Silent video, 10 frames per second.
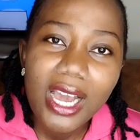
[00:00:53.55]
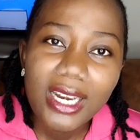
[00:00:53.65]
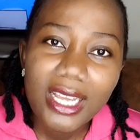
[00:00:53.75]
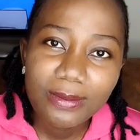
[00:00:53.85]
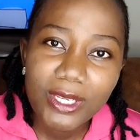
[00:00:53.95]

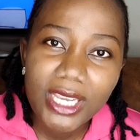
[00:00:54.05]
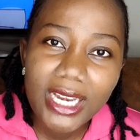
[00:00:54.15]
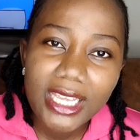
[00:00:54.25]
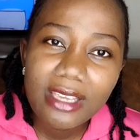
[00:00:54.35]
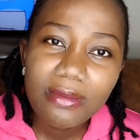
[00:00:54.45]
and
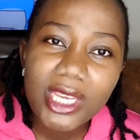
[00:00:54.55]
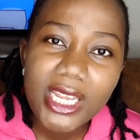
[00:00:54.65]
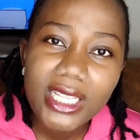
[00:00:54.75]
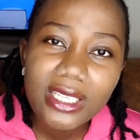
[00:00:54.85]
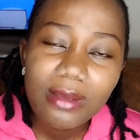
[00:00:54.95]
especially
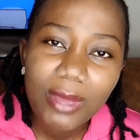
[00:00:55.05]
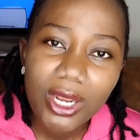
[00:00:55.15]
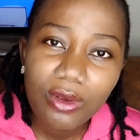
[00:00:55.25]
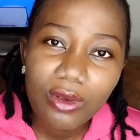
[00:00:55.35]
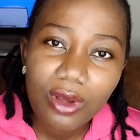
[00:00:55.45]
immediate
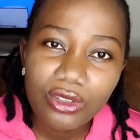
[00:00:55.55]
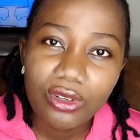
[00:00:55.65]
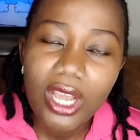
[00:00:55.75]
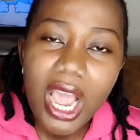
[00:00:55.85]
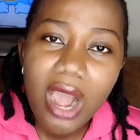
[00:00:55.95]
medical action.